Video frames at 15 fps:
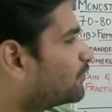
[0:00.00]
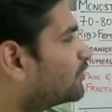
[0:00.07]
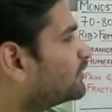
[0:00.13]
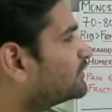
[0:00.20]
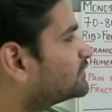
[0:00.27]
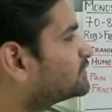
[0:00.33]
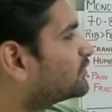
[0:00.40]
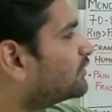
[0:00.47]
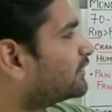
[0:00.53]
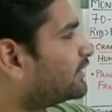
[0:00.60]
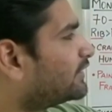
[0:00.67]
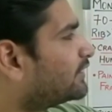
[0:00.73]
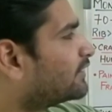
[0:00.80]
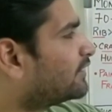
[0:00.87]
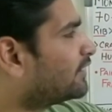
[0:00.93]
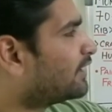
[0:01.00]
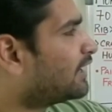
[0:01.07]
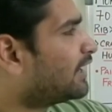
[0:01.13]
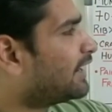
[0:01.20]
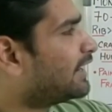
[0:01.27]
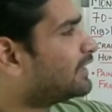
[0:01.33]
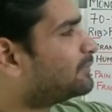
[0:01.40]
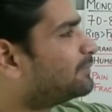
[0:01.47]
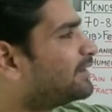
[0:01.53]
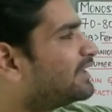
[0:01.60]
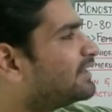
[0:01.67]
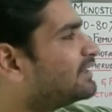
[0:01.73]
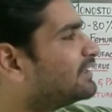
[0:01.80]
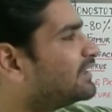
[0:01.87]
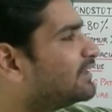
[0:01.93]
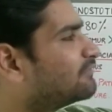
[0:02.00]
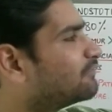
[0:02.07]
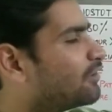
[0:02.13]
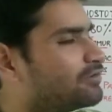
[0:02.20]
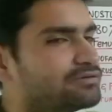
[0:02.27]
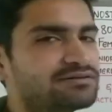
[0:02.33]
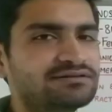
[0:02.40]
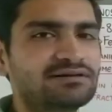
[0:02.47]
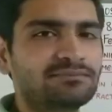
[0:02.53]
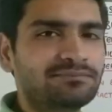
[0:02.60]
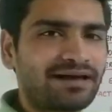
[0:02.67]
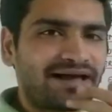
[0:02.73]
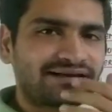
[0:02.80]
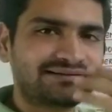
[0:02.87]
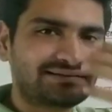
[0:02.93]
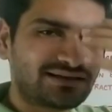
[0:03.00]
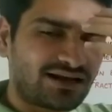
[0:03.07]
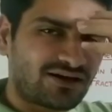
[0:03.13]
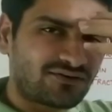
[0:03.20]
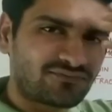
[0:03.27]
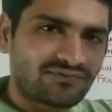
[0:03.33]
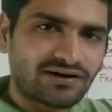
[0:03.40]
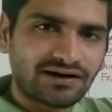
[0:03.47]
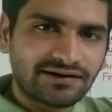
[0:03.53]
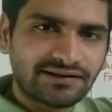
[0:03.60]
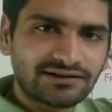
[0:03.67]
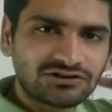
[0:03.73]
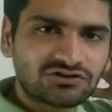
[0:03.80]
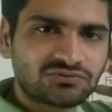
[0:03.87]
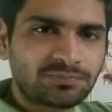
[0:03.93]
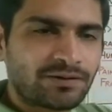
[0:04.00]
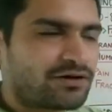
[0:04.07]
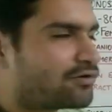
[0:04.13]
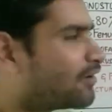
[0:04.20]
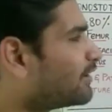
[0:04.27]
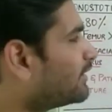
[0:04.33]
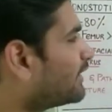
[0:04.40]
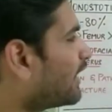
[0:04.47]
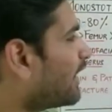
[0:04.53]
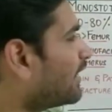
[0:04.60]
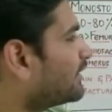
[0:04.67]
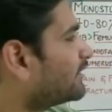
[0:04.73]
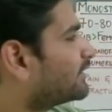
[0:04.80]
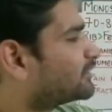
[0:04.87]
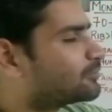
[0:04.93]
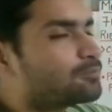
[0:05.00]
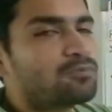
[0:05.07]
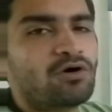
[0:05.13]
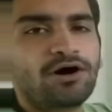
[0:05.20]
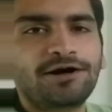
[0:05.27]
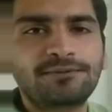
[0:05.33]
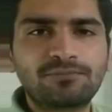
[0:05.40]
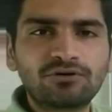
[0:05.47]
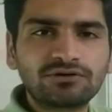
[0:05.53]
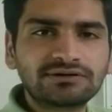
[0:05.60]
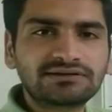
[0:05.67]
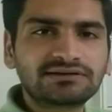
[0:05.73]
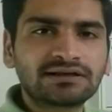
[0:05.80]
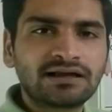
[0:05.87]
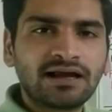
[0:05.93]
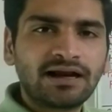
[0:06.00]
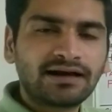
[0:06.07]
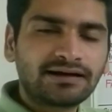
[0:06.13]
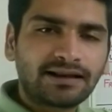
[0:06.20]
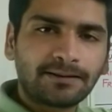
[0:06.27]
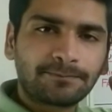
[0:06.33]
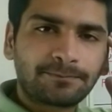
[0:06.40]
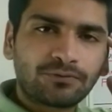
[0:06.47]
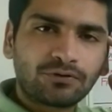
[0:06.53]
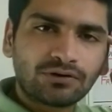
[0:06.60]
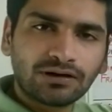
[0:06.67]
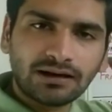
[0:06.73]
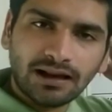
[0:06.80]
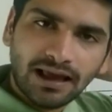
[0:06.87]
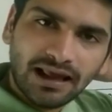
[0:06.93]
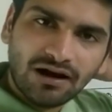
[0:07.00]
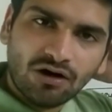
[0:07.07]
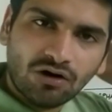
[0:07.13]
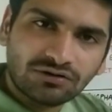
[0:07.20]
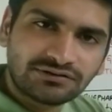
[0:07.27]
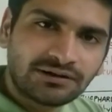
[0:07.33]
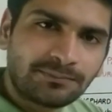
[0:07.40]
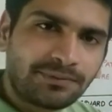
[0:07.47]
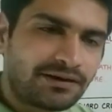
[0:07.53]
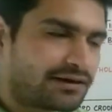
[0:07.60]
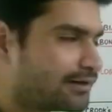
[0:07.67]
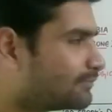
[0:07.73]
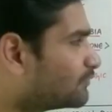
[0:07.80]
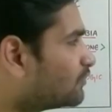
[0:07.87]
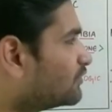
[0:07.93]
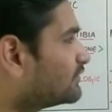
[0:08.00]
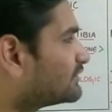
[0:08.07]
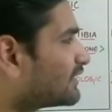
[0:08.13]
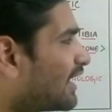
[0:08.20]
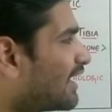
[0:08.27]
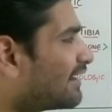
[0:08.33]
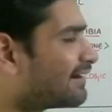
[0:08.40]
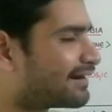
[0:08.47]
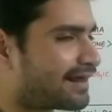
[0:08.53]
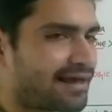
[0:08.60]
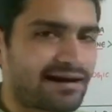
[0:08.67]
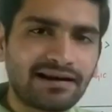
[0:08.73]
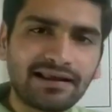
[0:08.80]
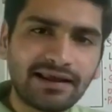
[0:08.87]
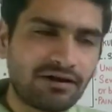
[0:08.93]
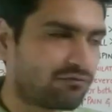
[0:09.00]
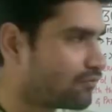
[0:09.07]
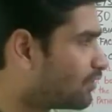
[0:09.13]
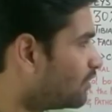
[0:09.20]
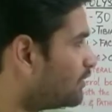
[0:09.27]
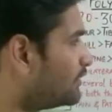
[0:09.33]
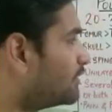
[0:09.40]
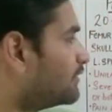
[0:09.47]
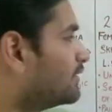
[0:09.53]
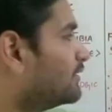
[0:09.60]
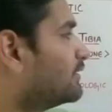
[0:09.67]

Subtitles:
polystotic. It mainly involves the maxilla, frontal, sphenoid and ethmoid bones. Temporal and occipital bones are rarely involved.